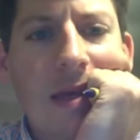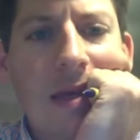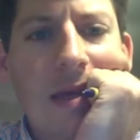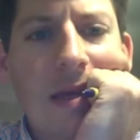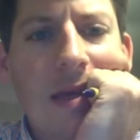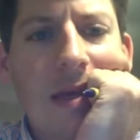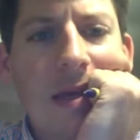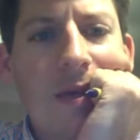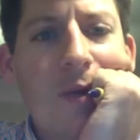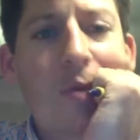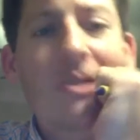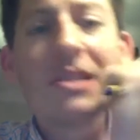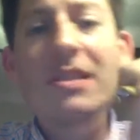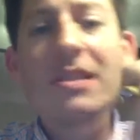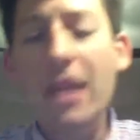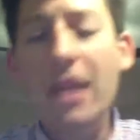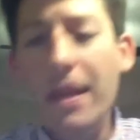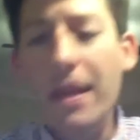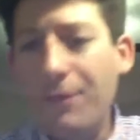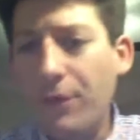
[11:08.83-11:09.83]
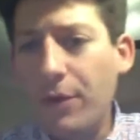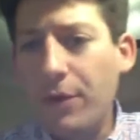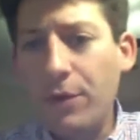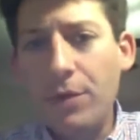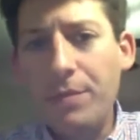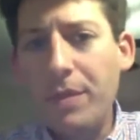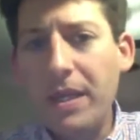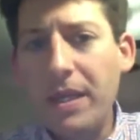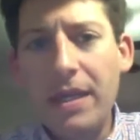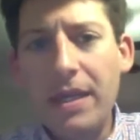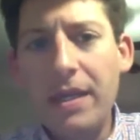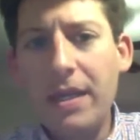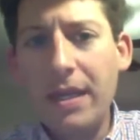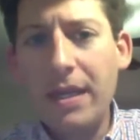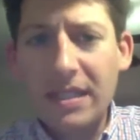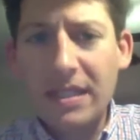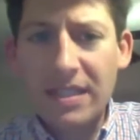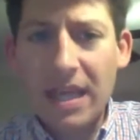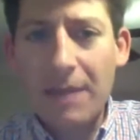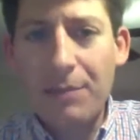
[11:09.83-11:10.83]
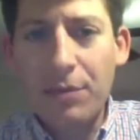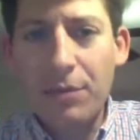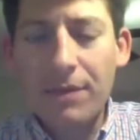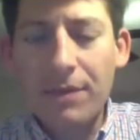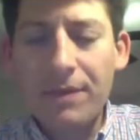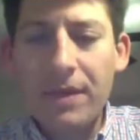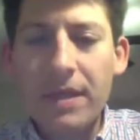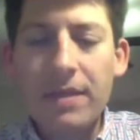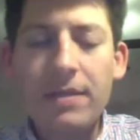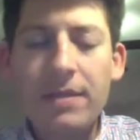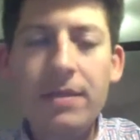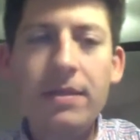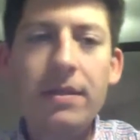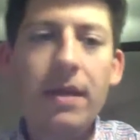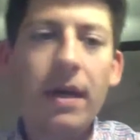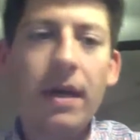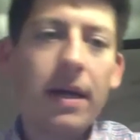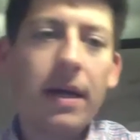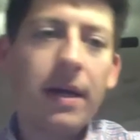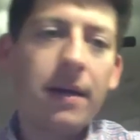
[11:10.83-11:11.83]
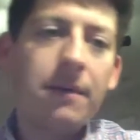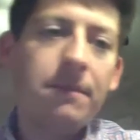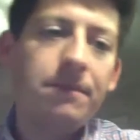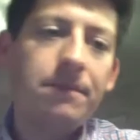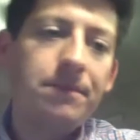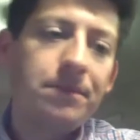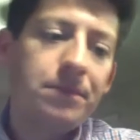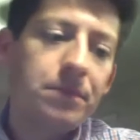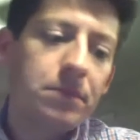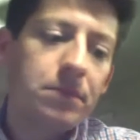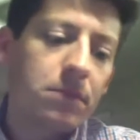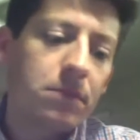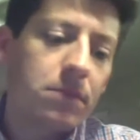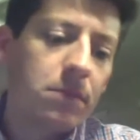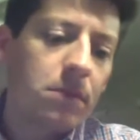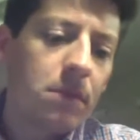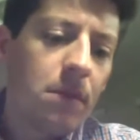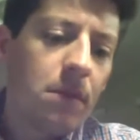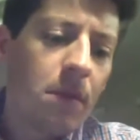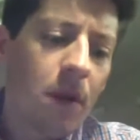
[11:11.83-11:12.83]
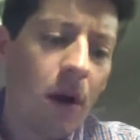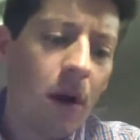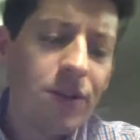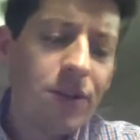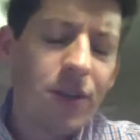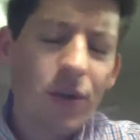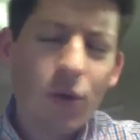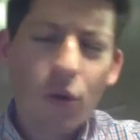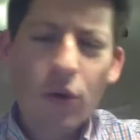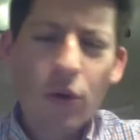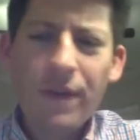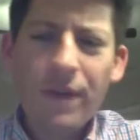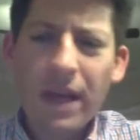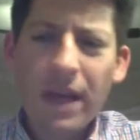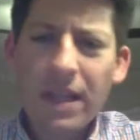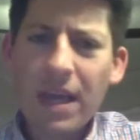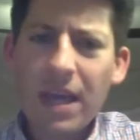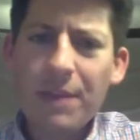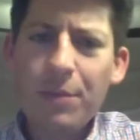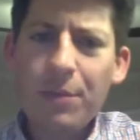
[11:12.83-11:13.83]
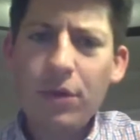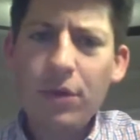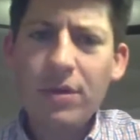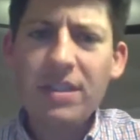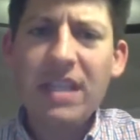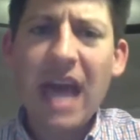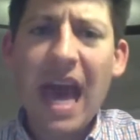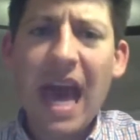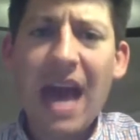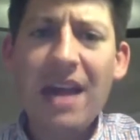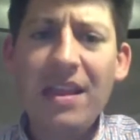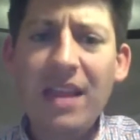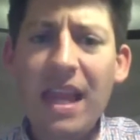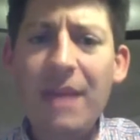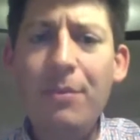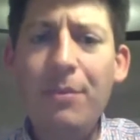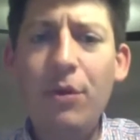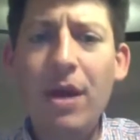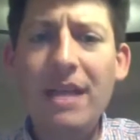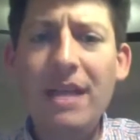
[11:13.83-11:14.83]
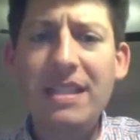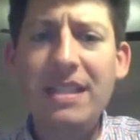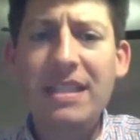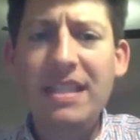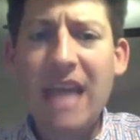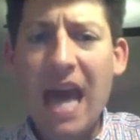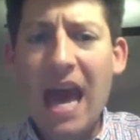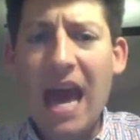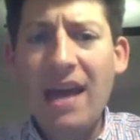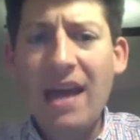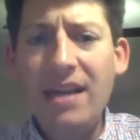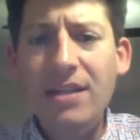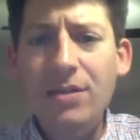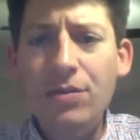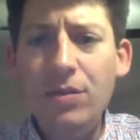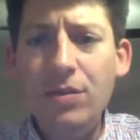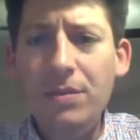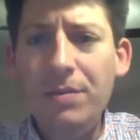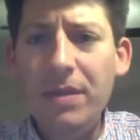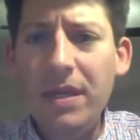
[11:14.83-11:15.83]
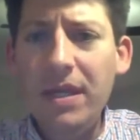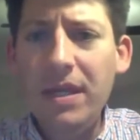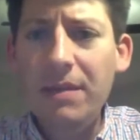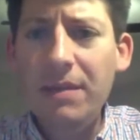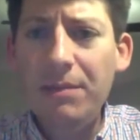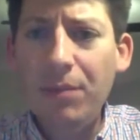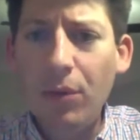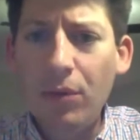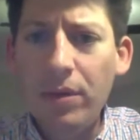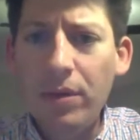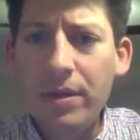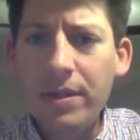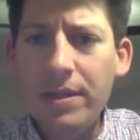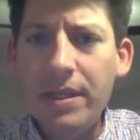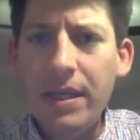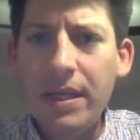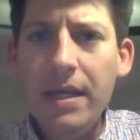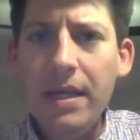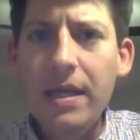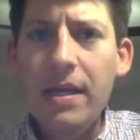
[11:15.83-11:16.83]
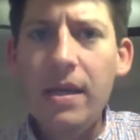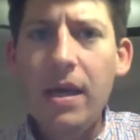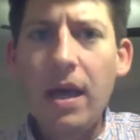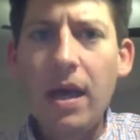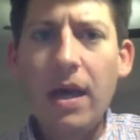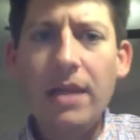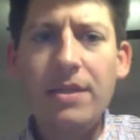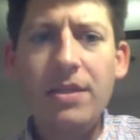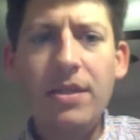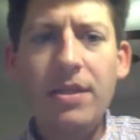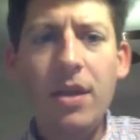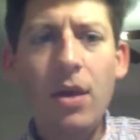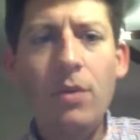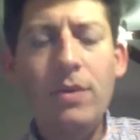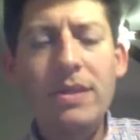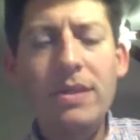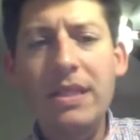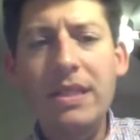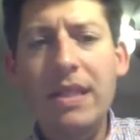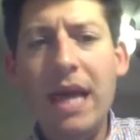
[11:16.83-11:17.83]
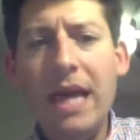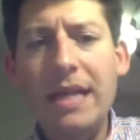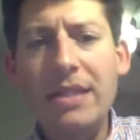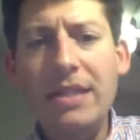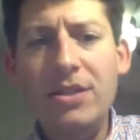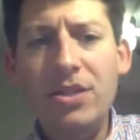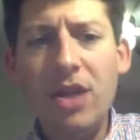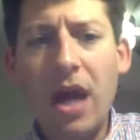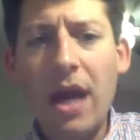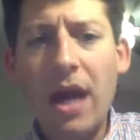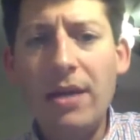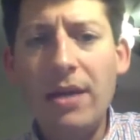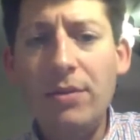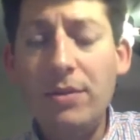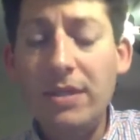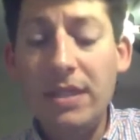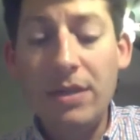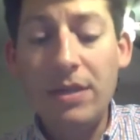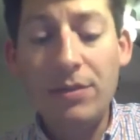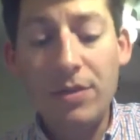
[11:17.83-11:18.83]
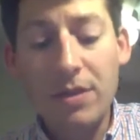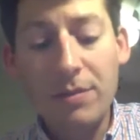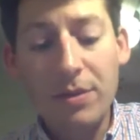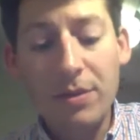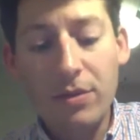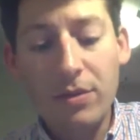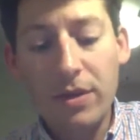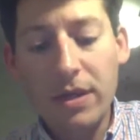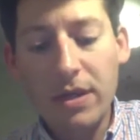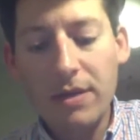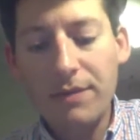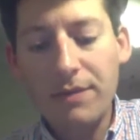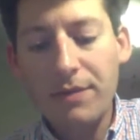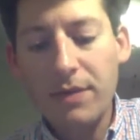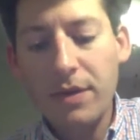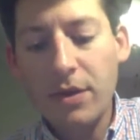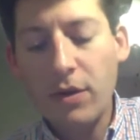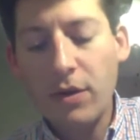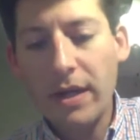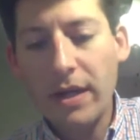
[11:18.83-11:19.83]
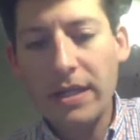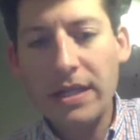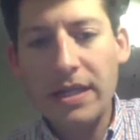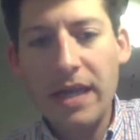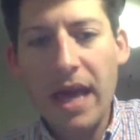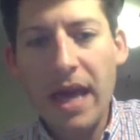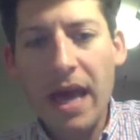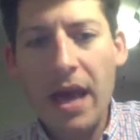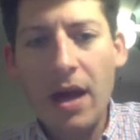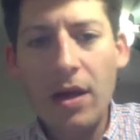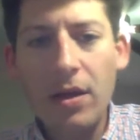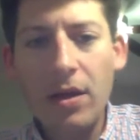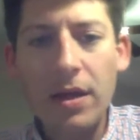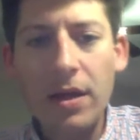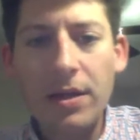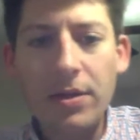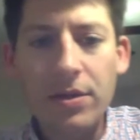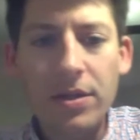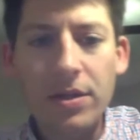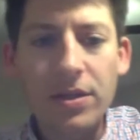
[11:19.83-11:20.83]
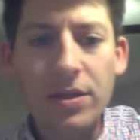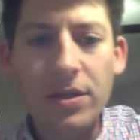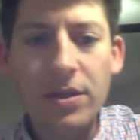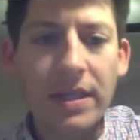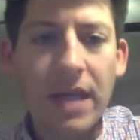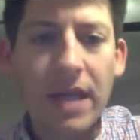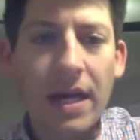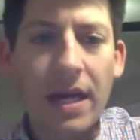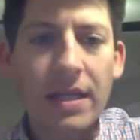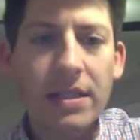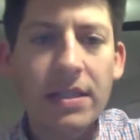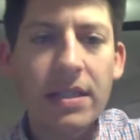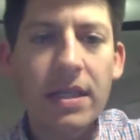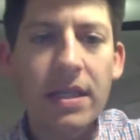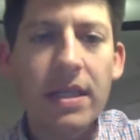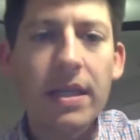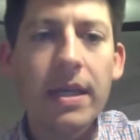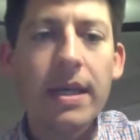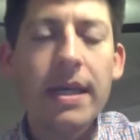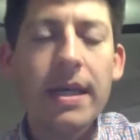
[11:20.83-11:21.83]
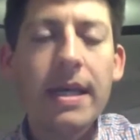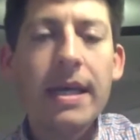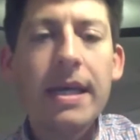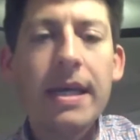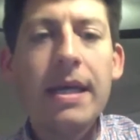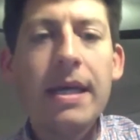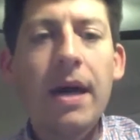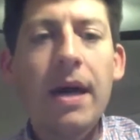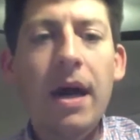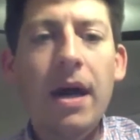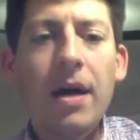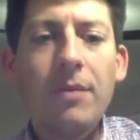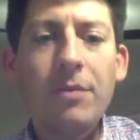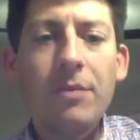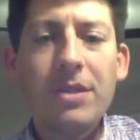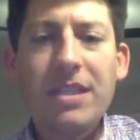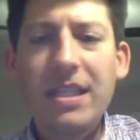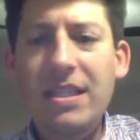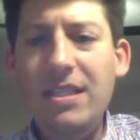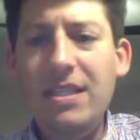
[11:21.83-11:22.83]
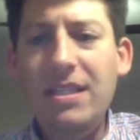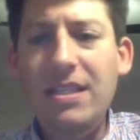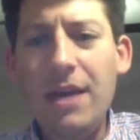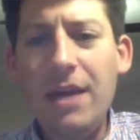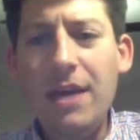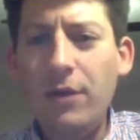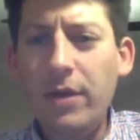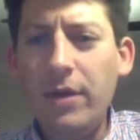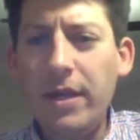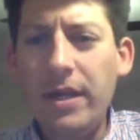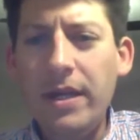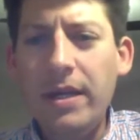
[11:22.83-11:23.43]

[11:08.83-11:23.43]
Of course, slavery would be an example of this. Also, corvée labor, or labor as a tax, would be important to know. We see that in China. We see it with the building of the Grand Canal under the Sui Dynasty. We see slavery